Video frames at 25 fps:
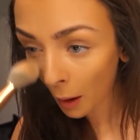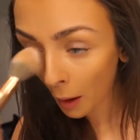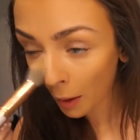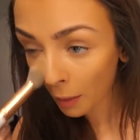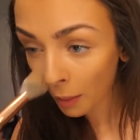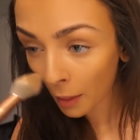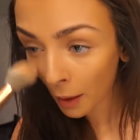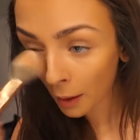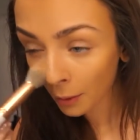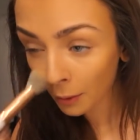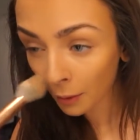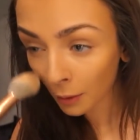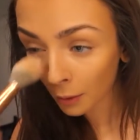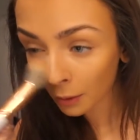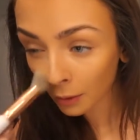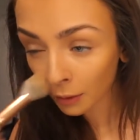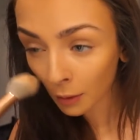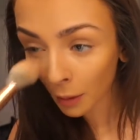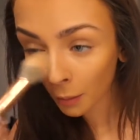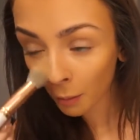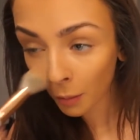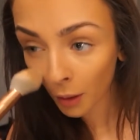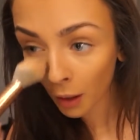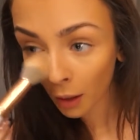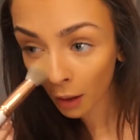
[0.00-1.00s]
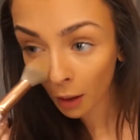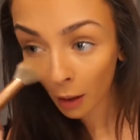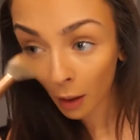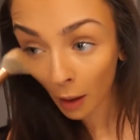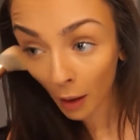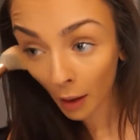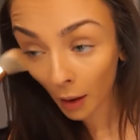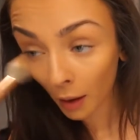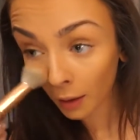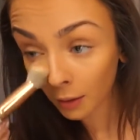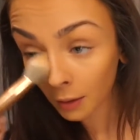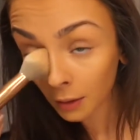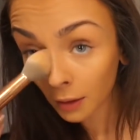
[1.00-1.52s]
And then just
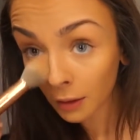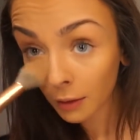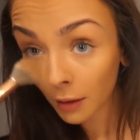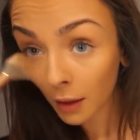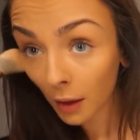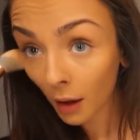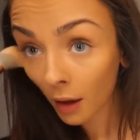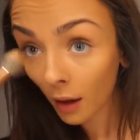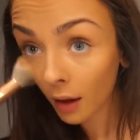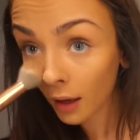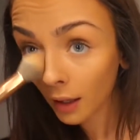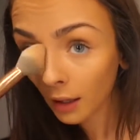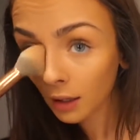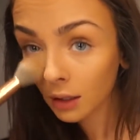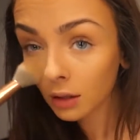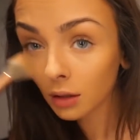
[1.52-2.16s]
apply under the eyes.